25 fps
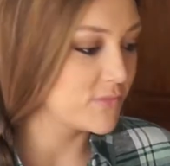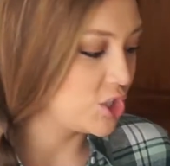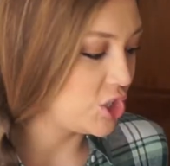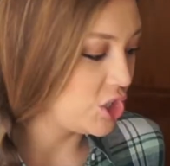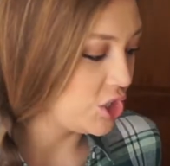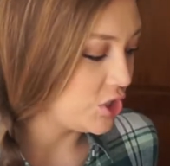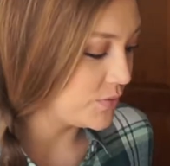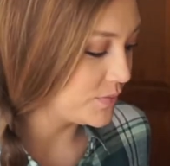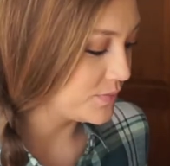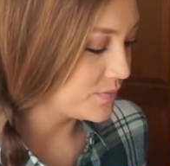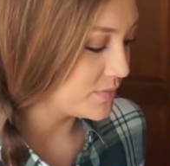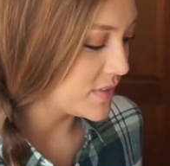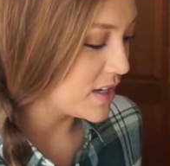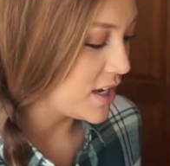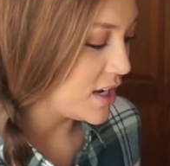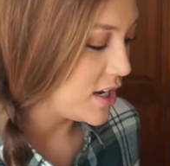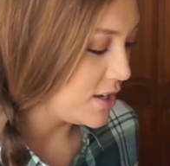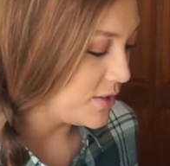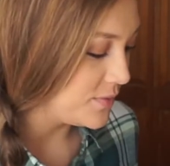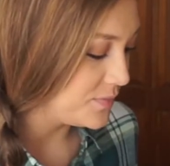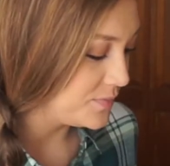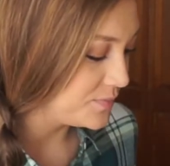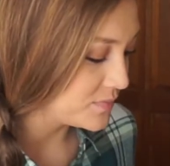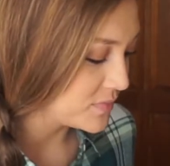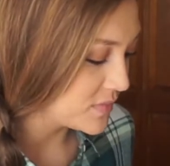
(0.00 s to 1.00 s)
Cute, I
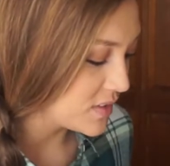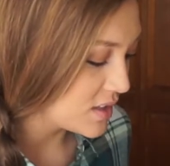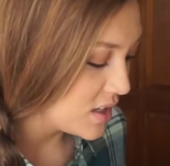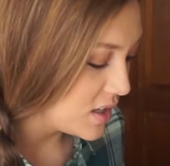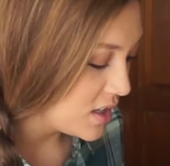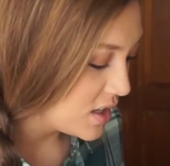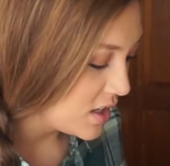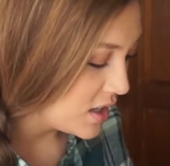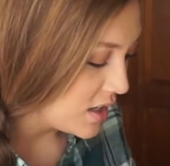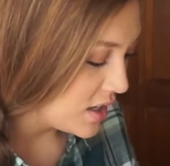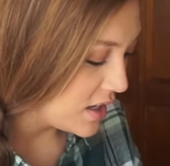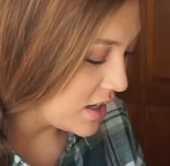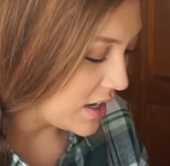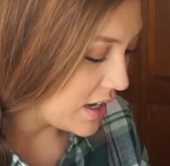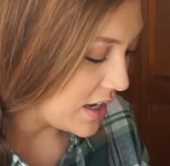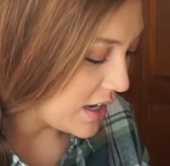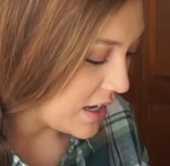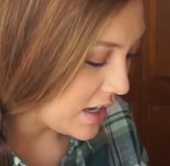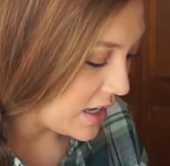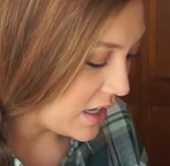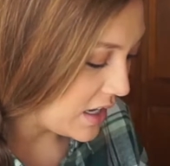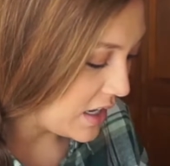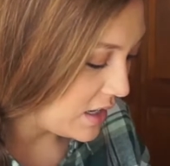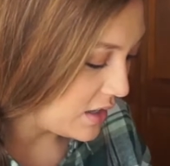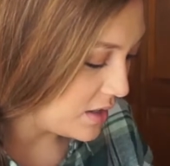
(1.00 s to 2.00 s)

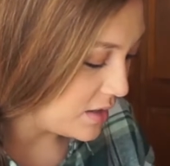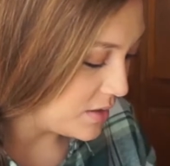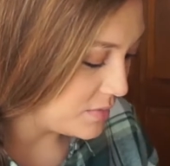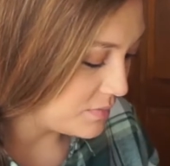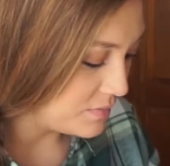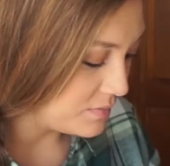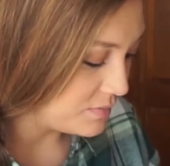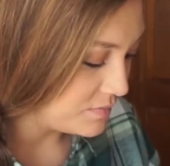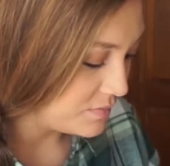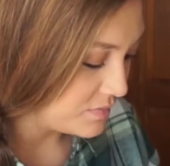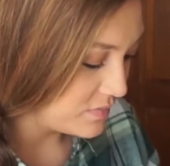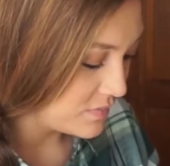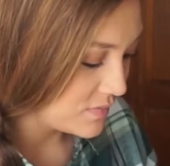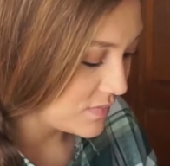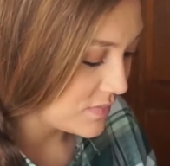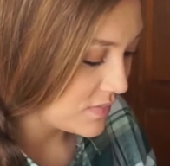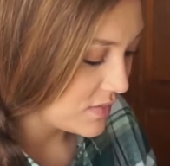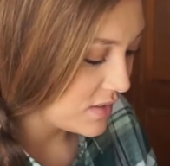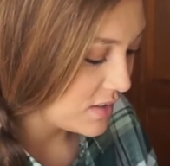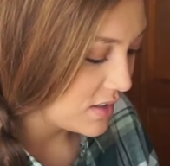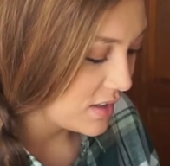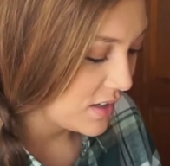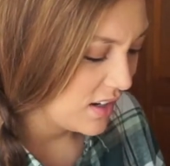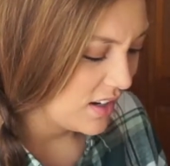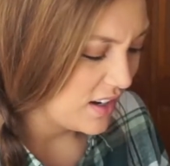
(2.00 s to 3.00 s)
know.
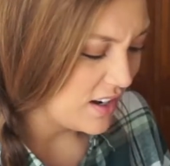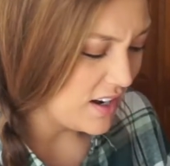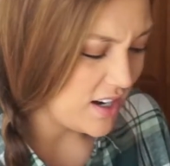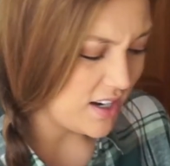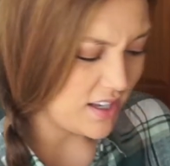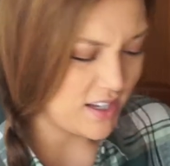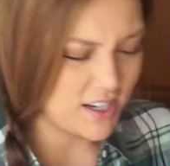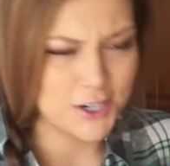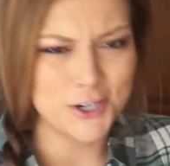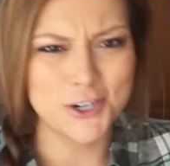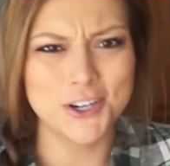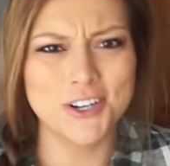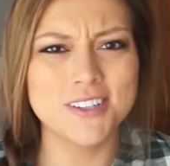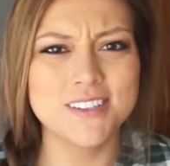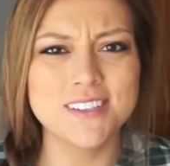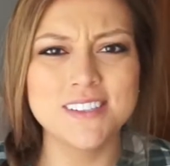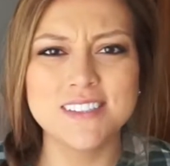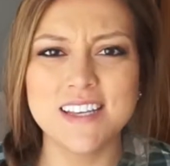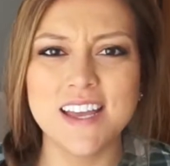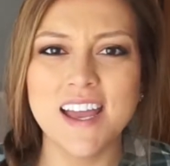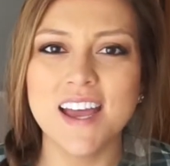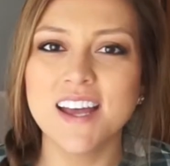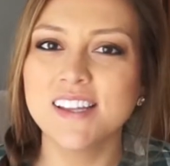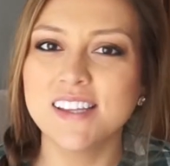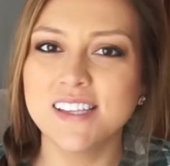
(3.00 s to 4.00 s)
And at
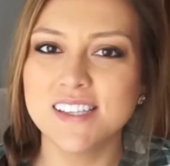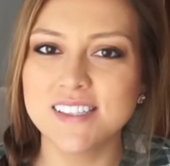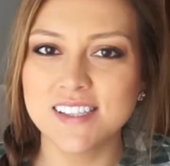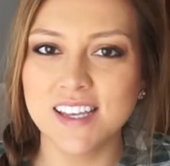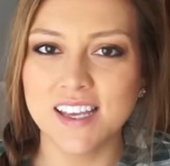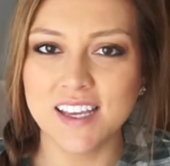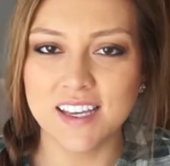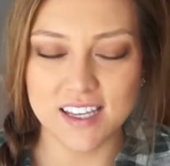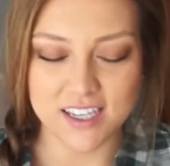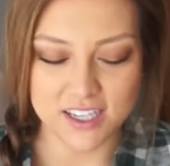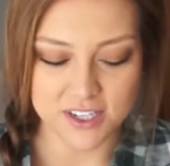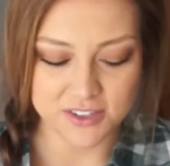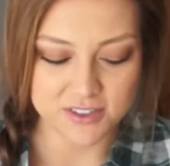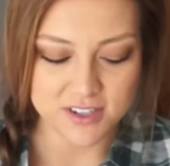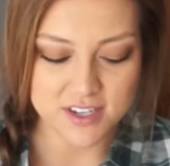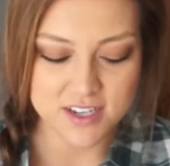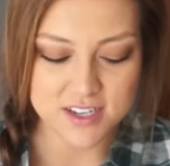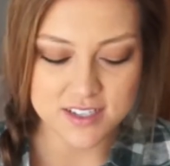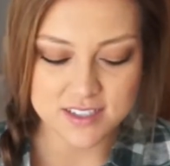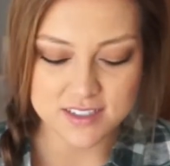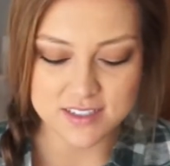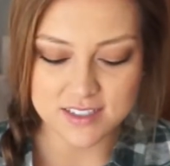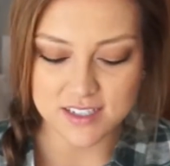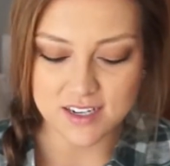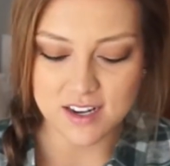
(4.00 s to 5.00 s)
Kirkland's, they had these like
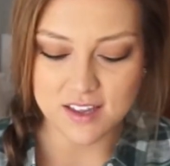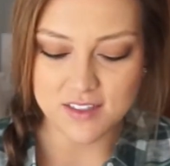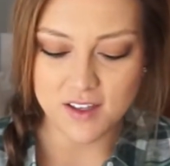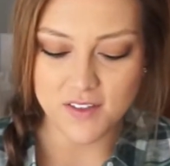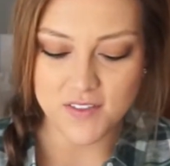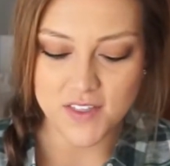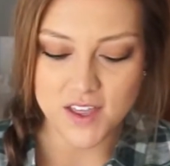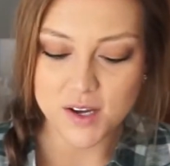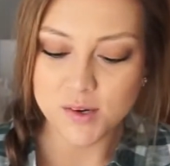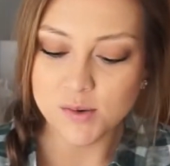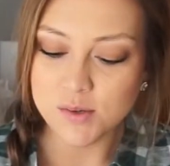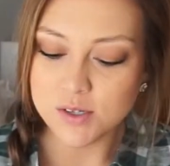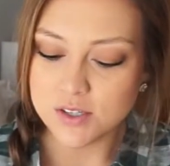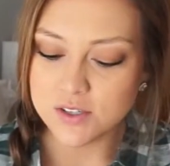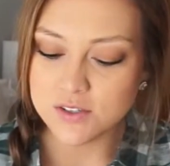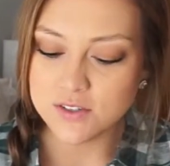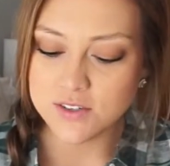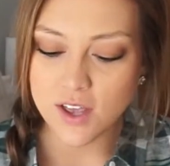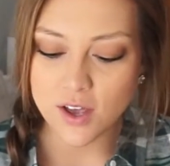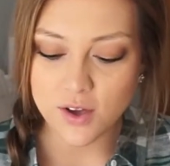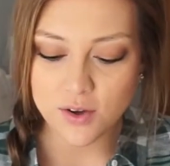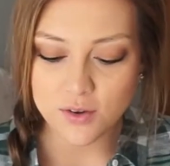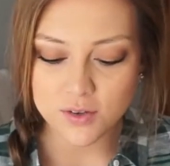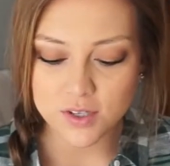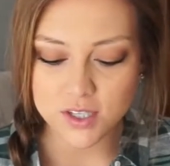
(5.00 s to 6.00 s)
earrings, and I thought they were
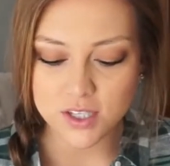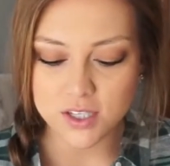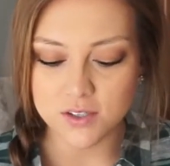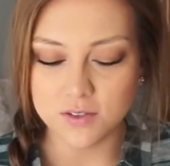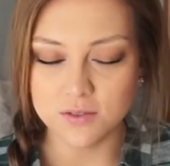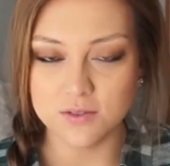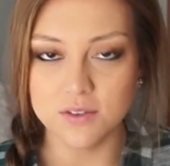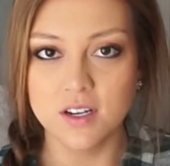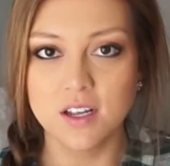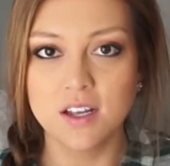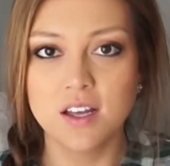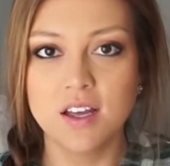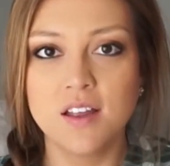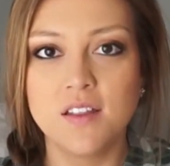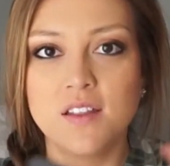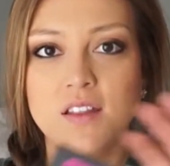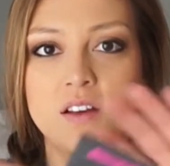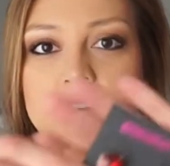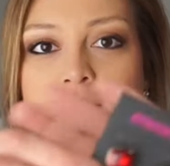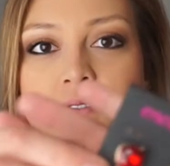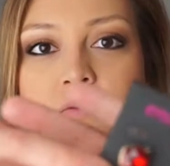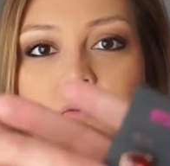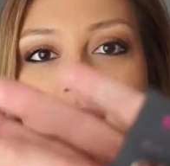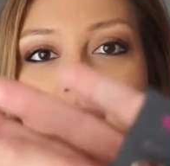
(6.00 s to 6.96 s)
so cute. They're